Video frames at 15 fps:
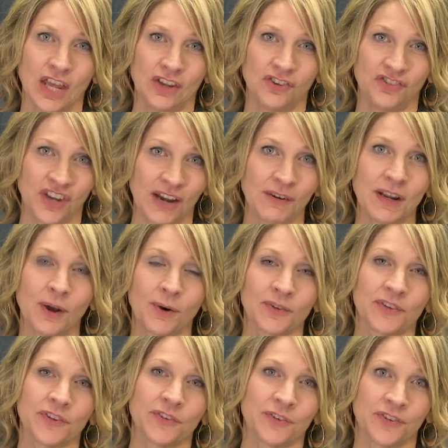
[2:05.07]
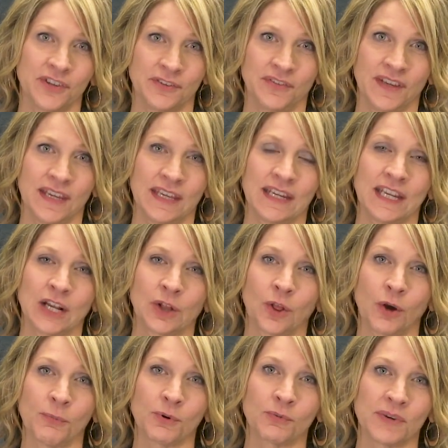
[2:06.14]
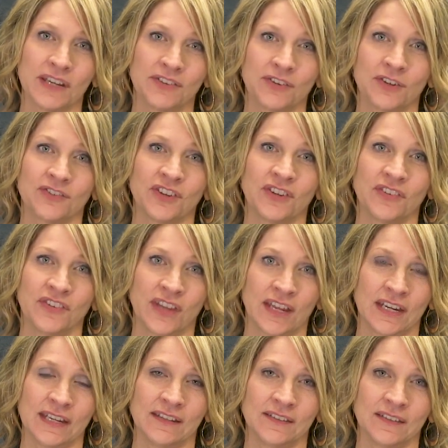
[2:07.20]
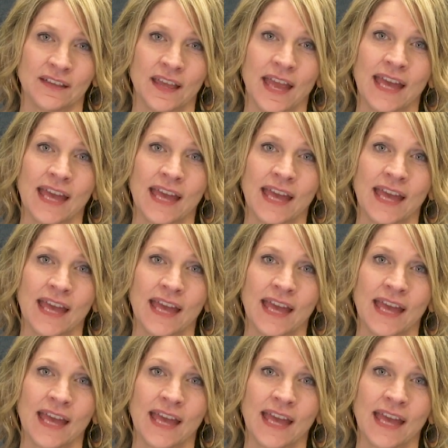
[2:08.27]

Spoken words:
Sherri holds a certificate in Global Research and Studies